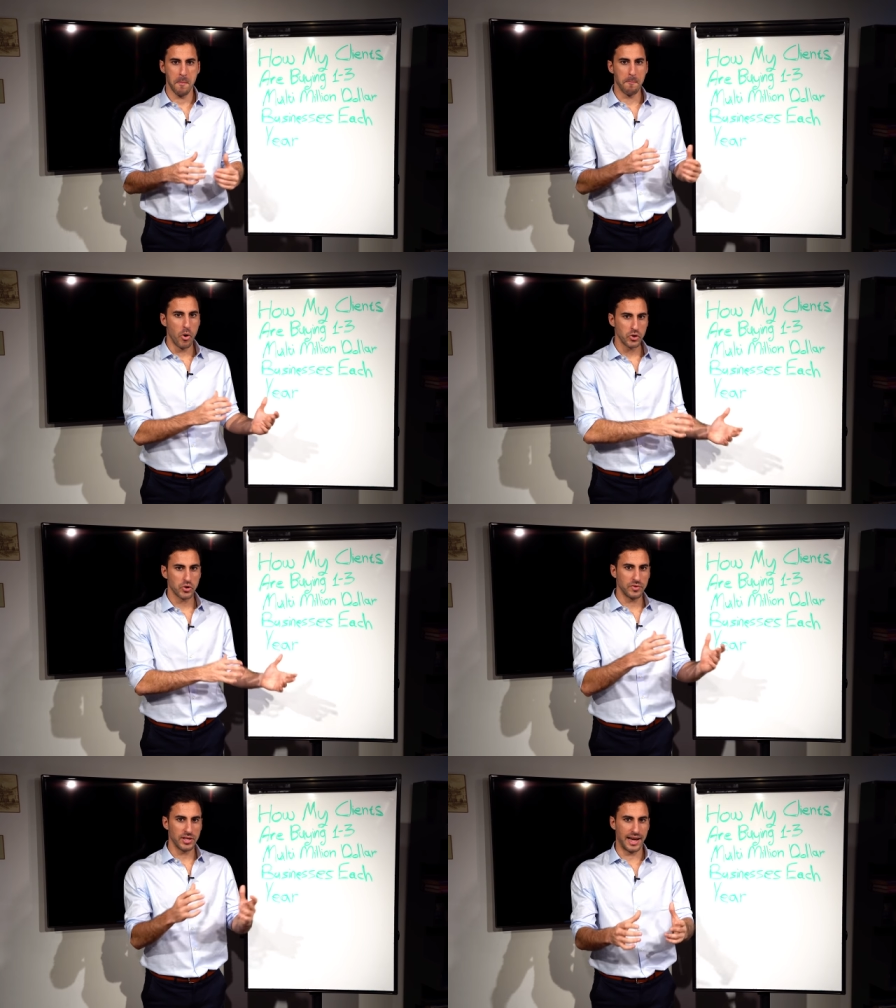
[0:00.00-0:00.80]

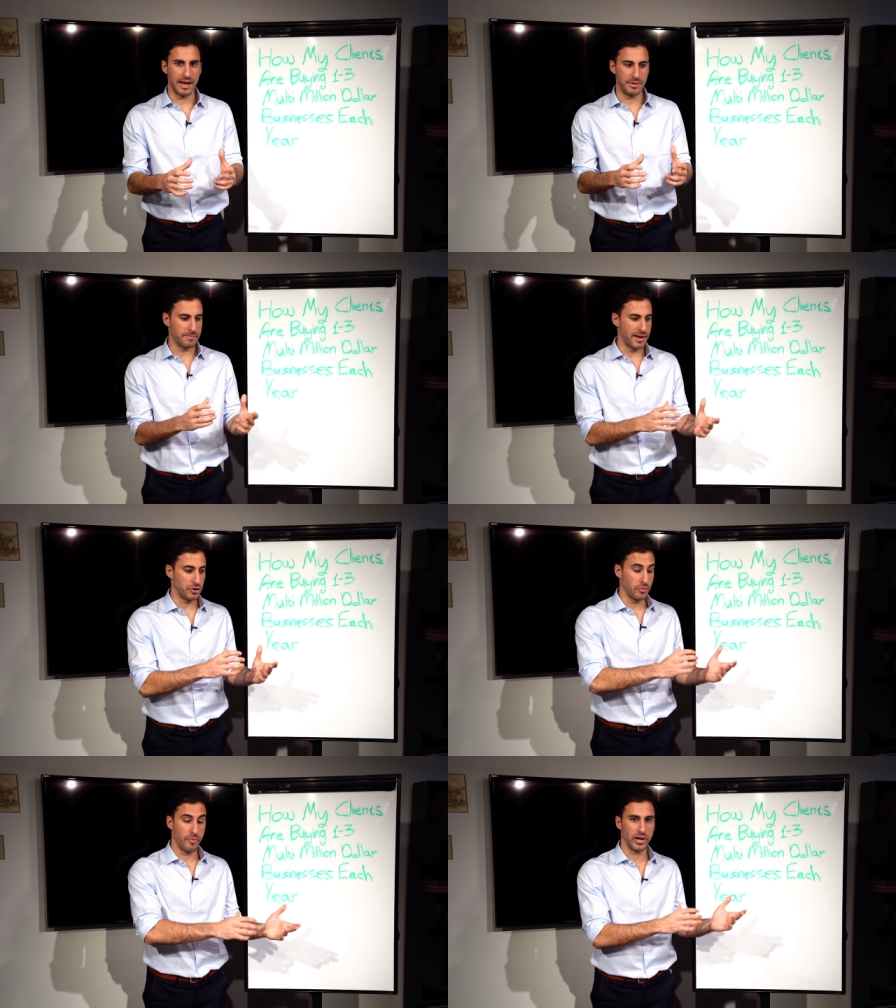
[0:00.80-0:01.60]
most of the time it's
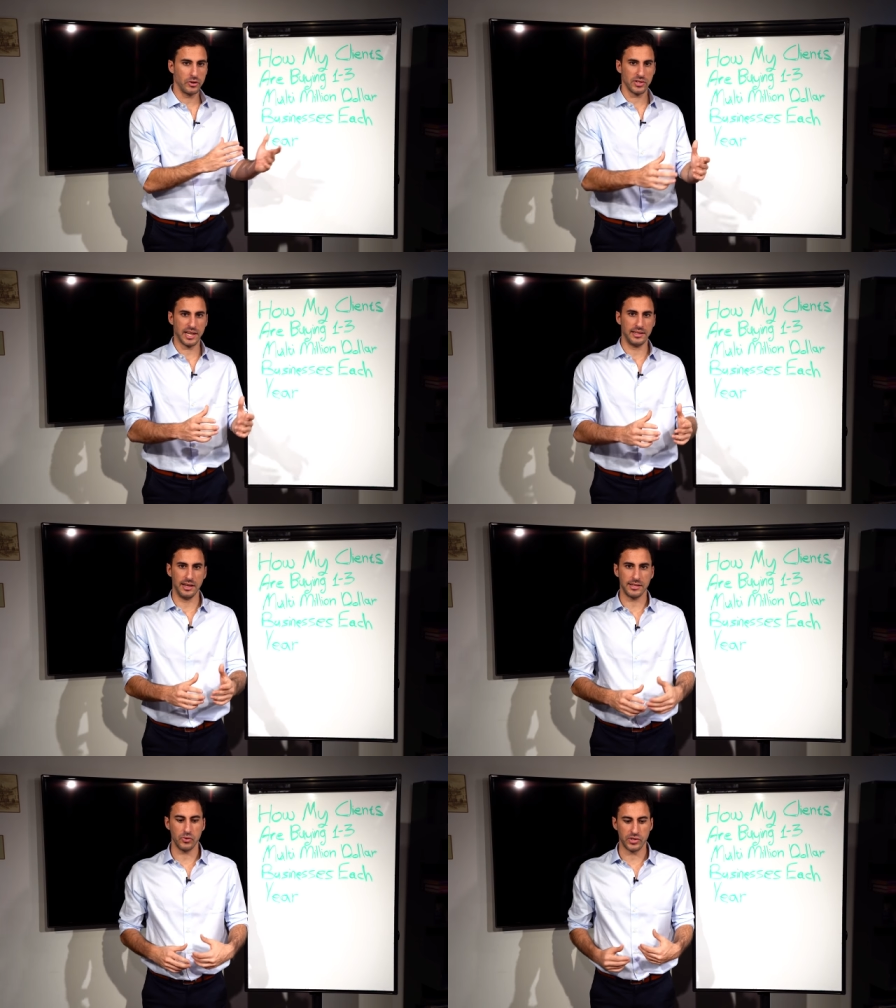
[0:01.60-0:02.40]
better to bring those
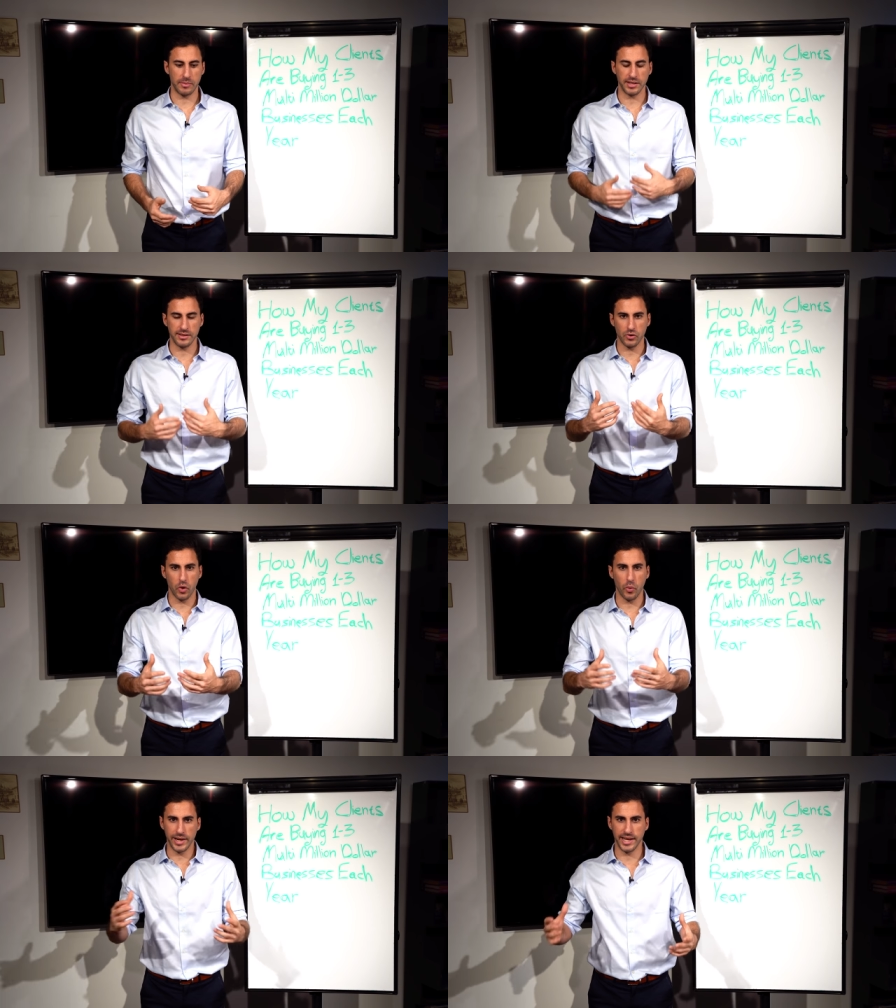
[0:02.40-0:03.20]
ideas to something that's
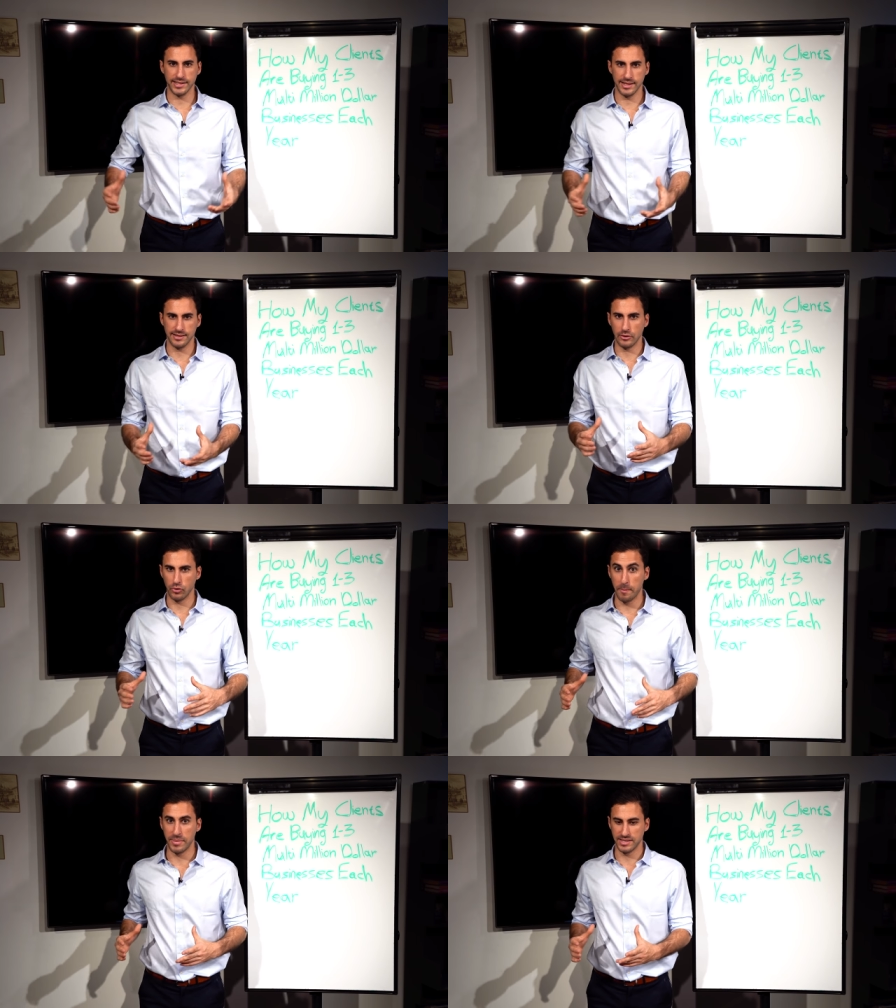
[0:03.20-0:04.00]
already existing,
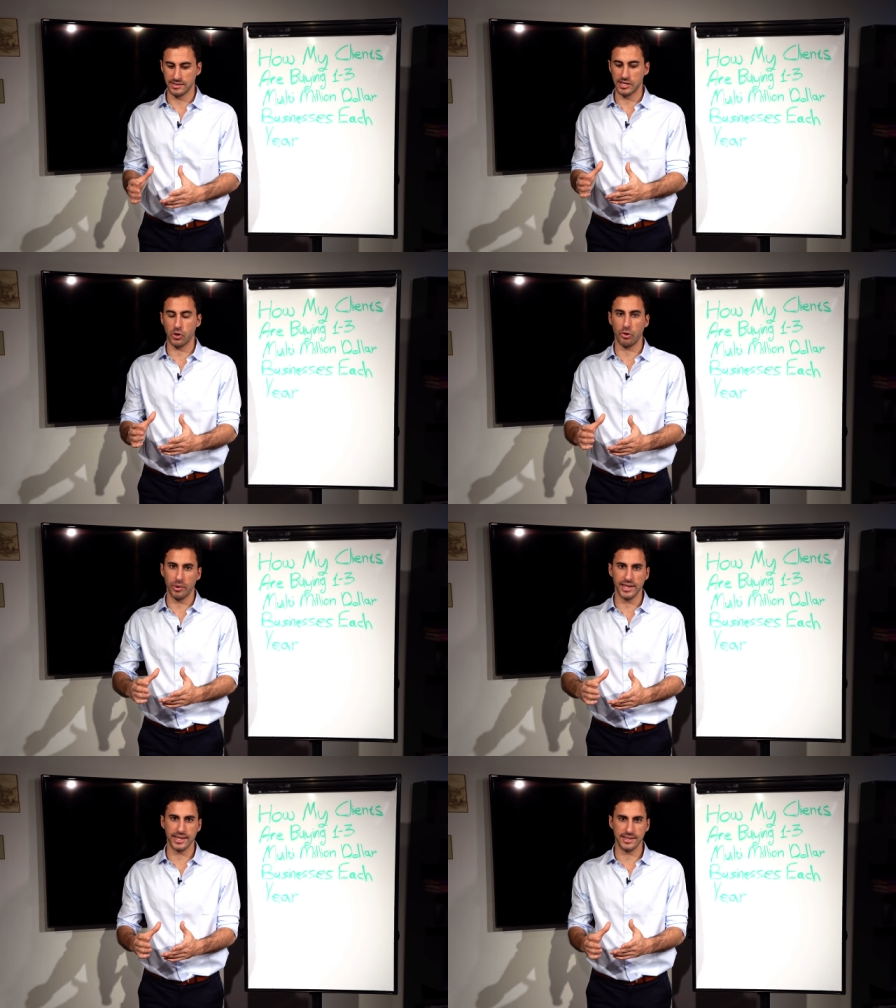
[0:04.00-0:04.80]
to a business that's
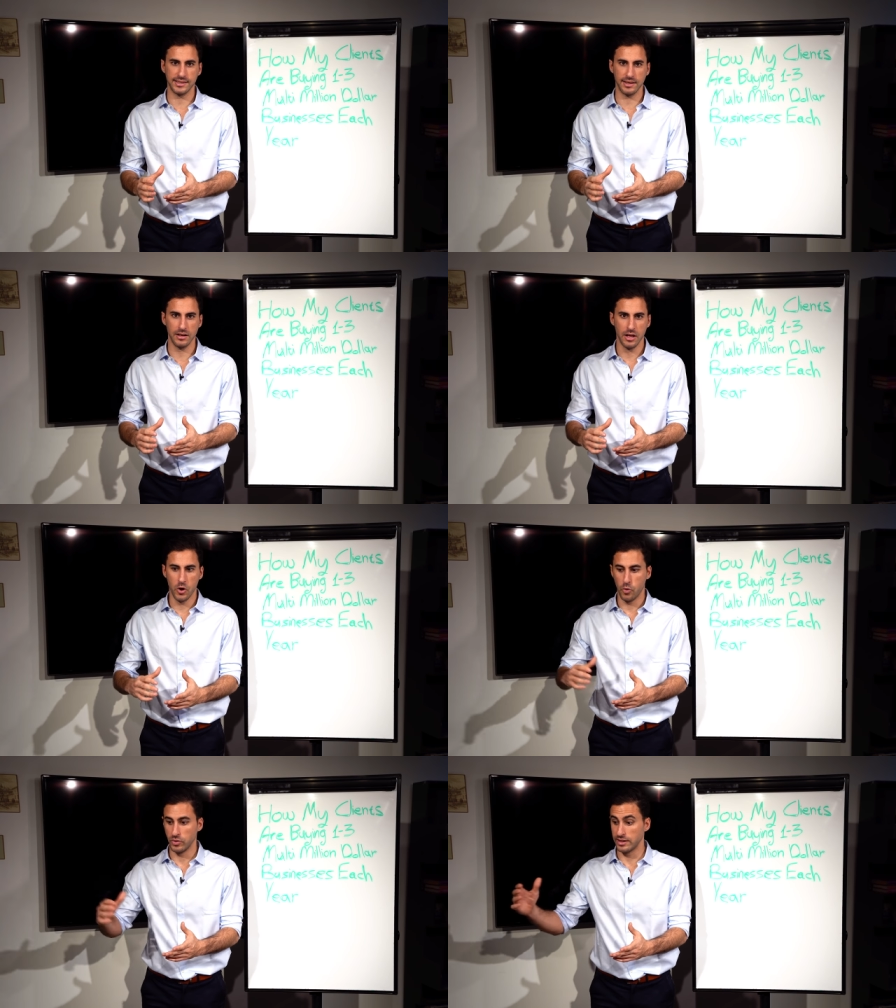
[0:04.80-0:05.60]
already existing,
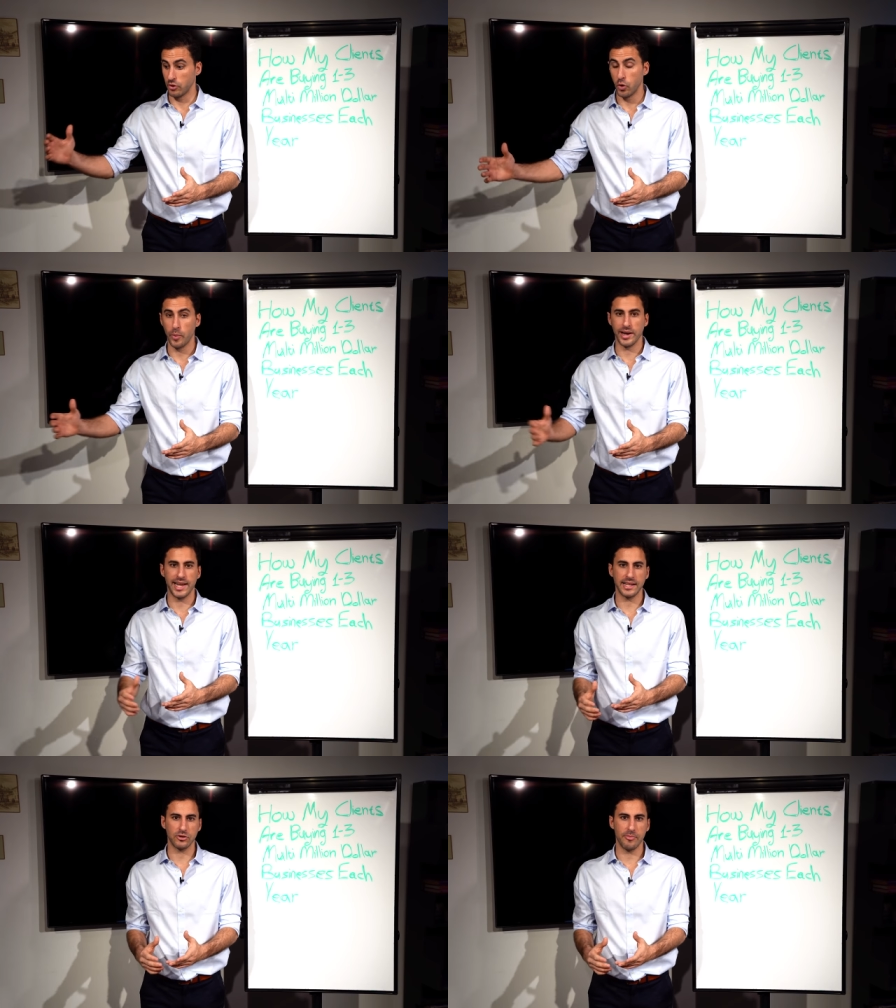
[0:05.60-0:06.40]
that already
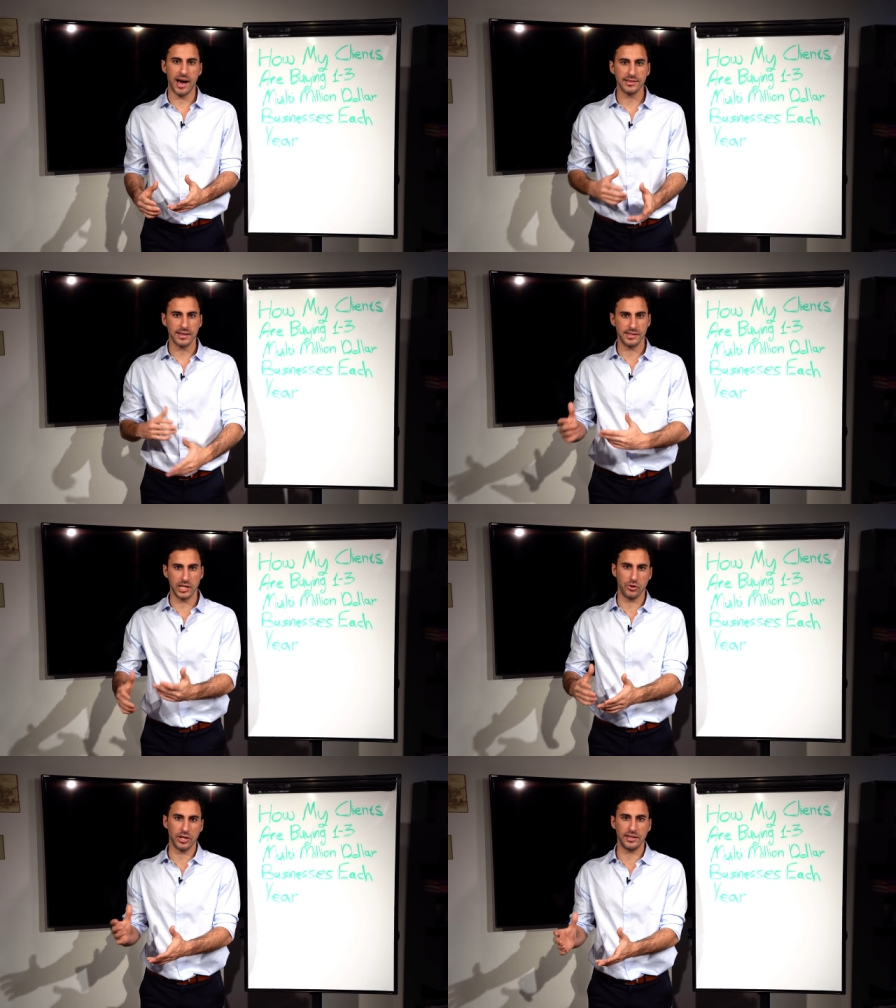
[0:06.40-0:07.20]
got some assets
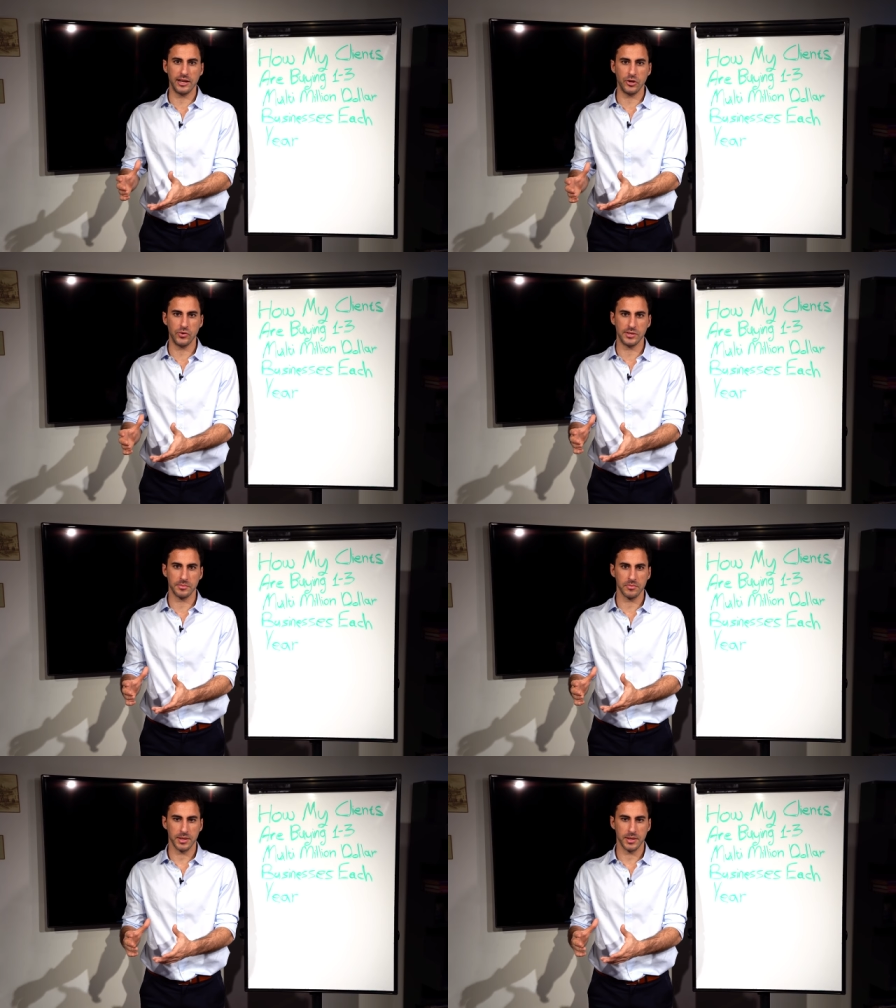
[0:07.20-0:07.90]
that you can then use.